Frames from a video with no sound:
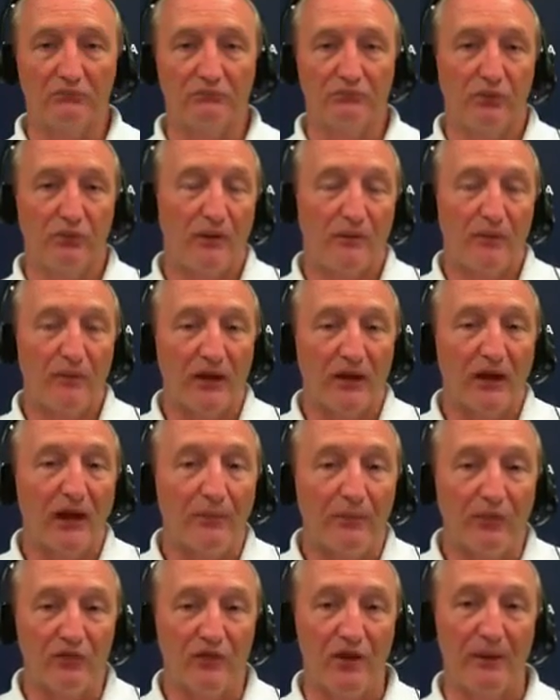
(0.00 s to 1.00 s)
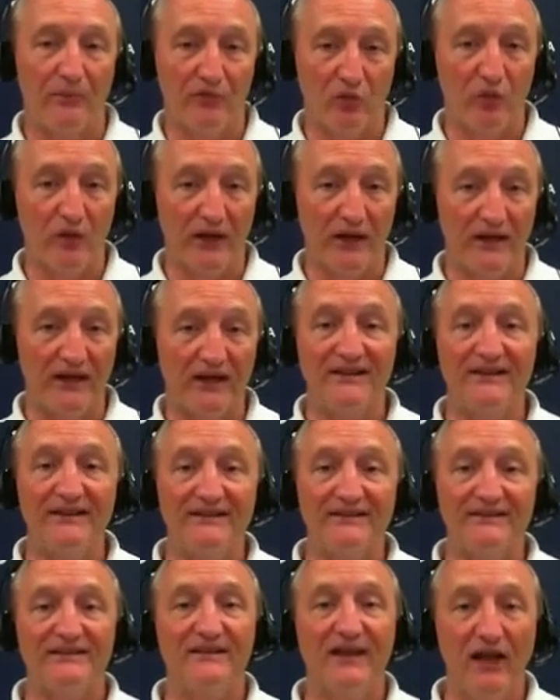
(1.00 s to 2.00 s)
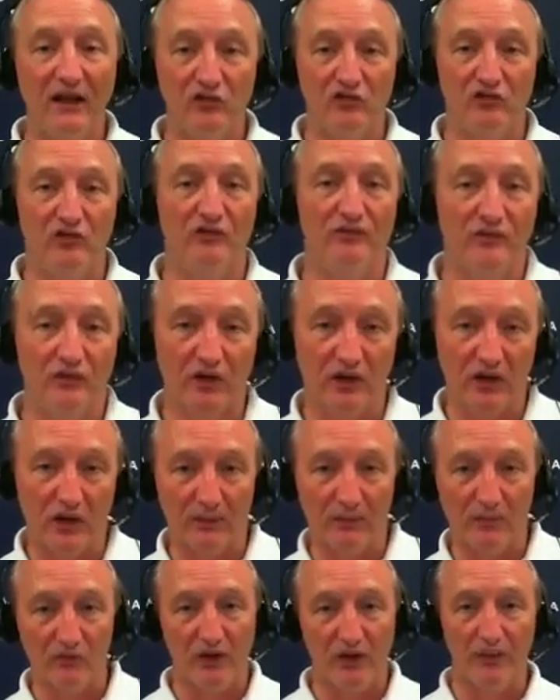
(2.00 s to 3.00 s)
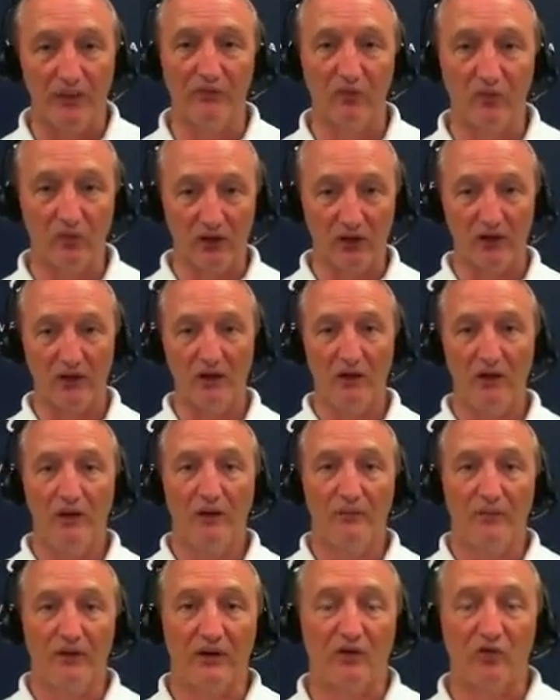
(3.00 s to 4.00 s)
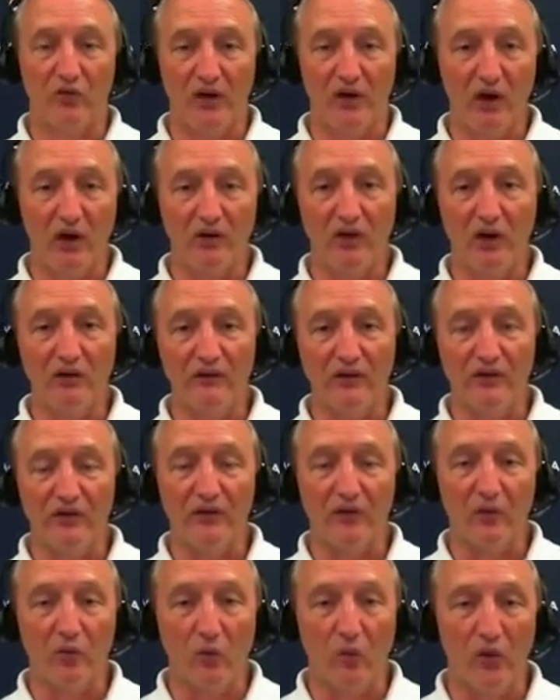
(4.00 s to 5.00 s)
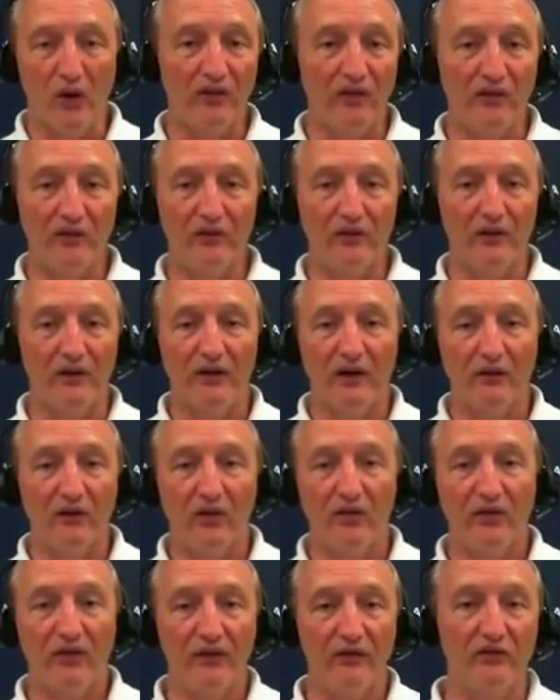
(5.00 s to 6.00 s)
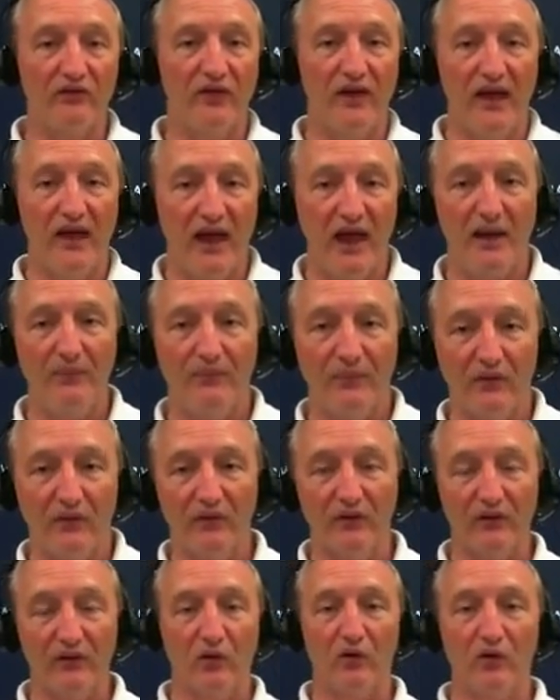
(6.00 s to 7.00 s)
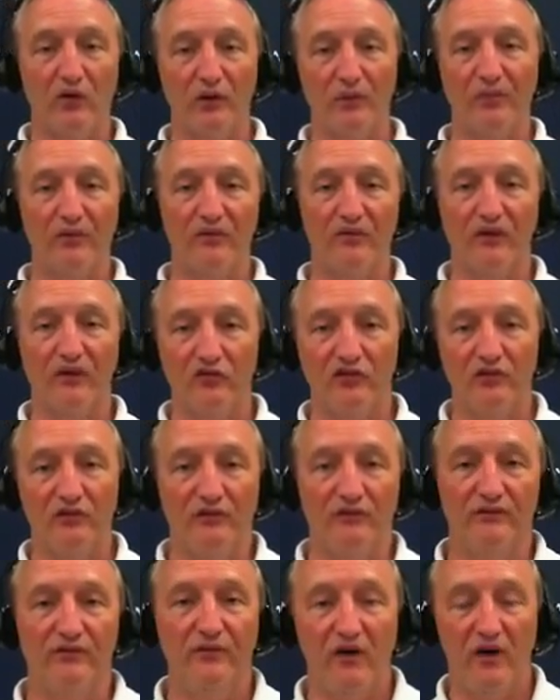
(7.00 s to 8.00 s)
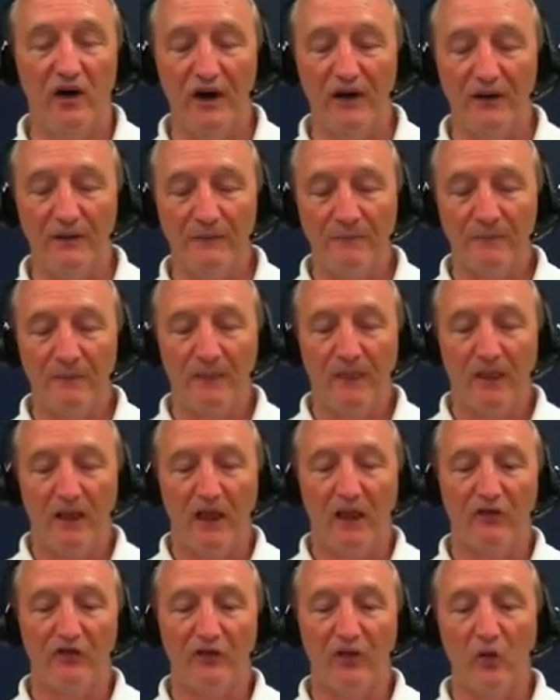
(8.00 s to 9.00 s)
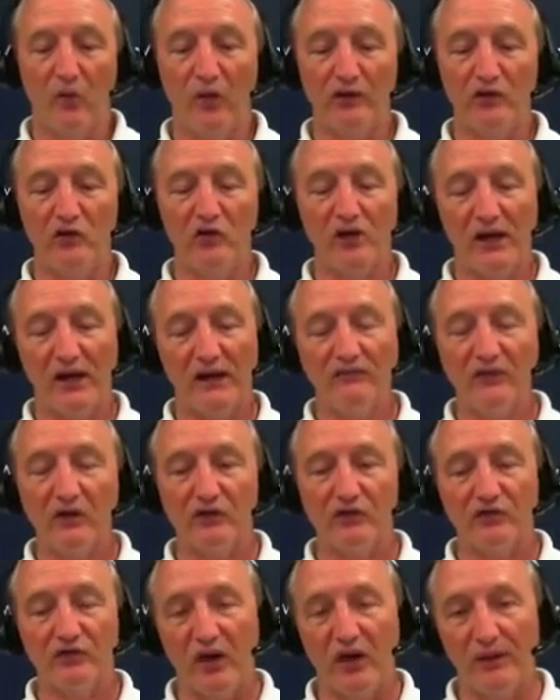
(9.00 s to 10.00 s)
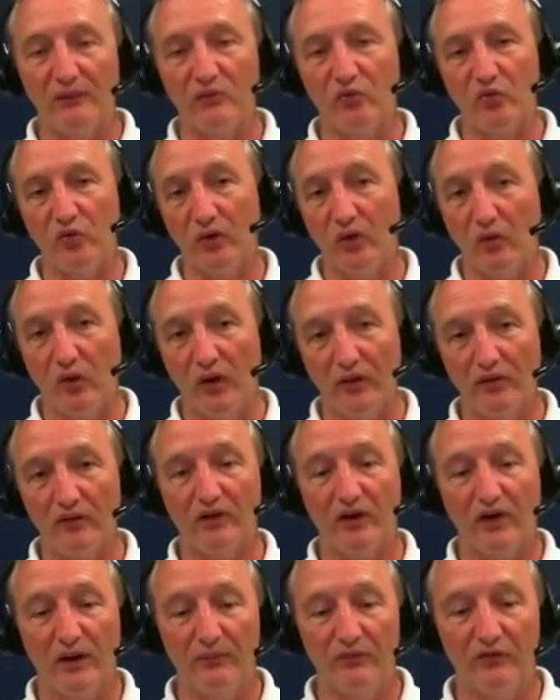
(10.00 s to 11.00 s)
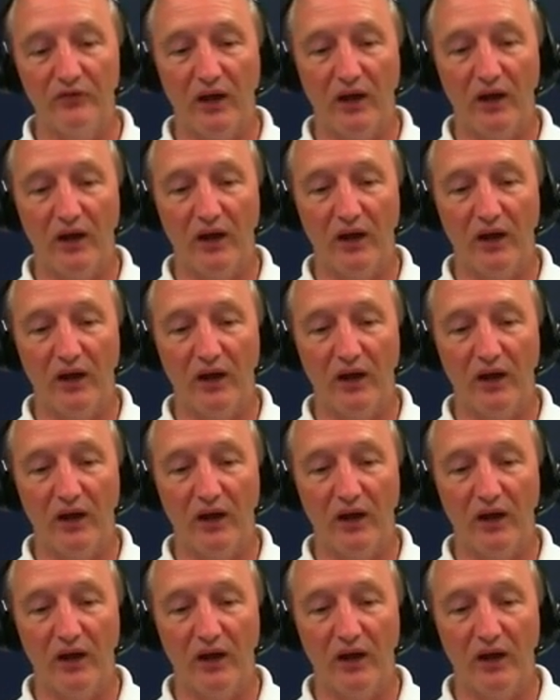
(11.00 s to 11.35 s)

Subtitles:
probably a couple times a week, at least schedule for a couple times a week, because we all know that there are weather and other things that happen that are going to prevent you from flying. And so when you have those times when weather comes up,